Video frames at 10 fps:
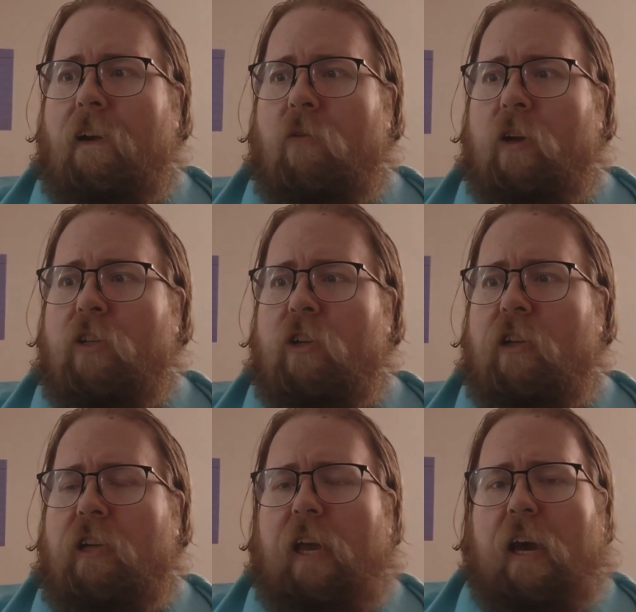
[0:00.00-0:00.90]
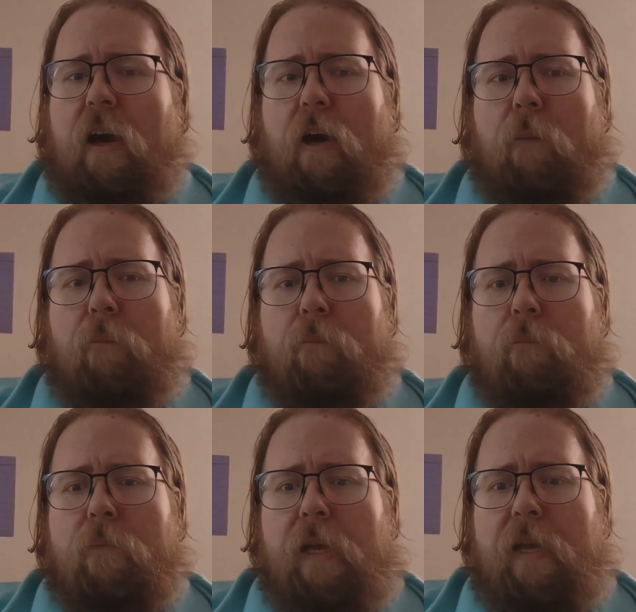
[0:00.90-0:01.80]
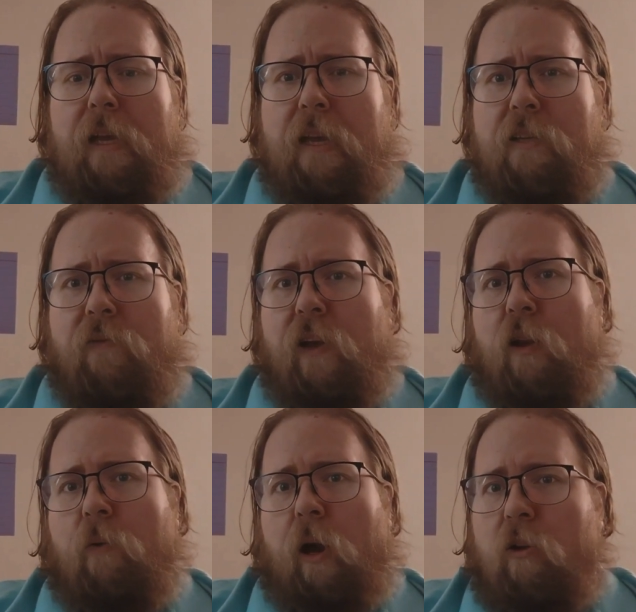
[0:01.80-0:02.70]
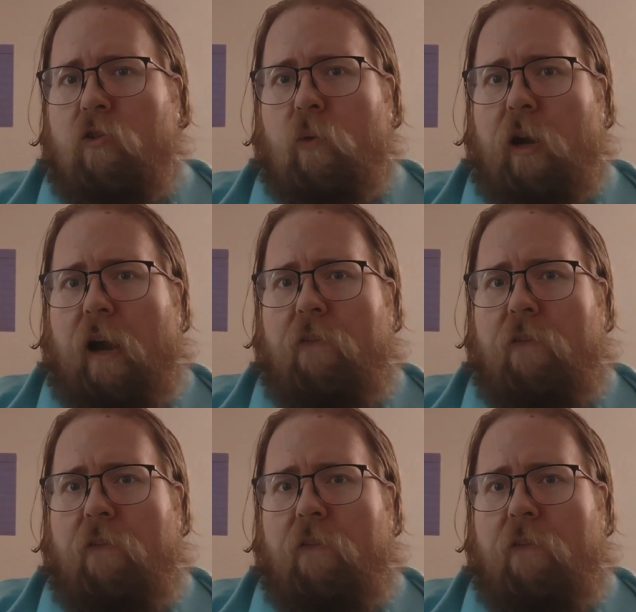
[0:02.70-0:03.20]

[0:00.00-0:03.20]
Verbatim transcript: Originally, um, it is available elsewhere,